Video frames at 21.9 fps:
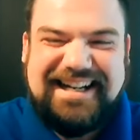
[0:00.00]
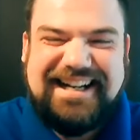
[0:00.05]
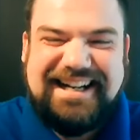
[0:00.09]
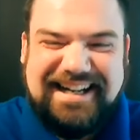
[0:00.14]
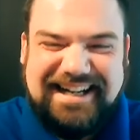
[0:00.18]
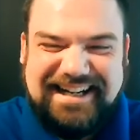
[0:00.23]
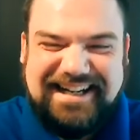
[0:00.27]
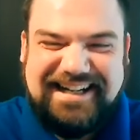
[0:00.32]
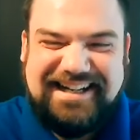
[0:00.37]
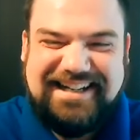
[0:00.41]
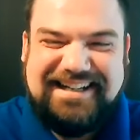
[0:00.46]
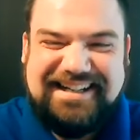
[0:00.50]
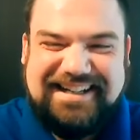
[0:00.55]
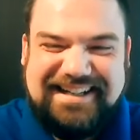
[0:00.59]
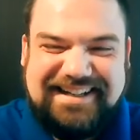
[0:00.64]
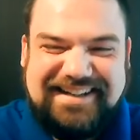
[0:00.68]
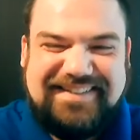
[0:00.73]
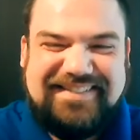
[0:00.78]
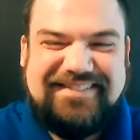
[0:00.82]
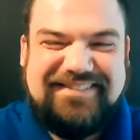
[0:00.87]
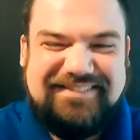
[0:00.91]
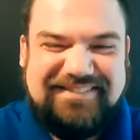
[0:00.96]
So I
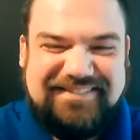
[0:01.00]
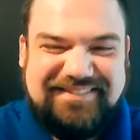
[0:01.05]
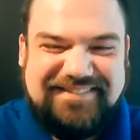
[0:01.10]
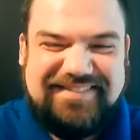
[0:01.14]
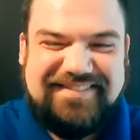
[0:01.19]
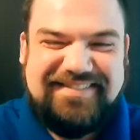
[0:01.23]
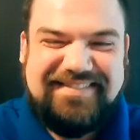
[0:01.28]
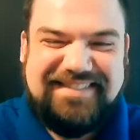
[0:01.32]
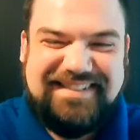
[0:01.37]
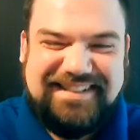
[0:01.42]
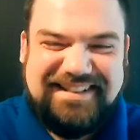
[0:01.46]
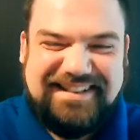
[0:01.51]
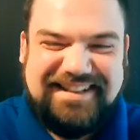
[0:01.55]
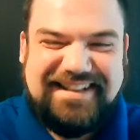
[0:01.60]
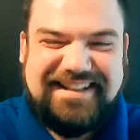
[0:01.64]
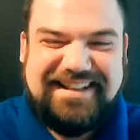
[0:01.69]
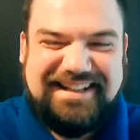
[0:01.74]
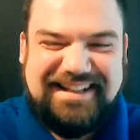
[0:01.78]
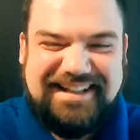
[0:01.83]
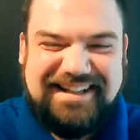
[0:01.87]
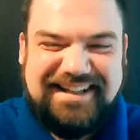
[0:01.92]
buy beer. I drink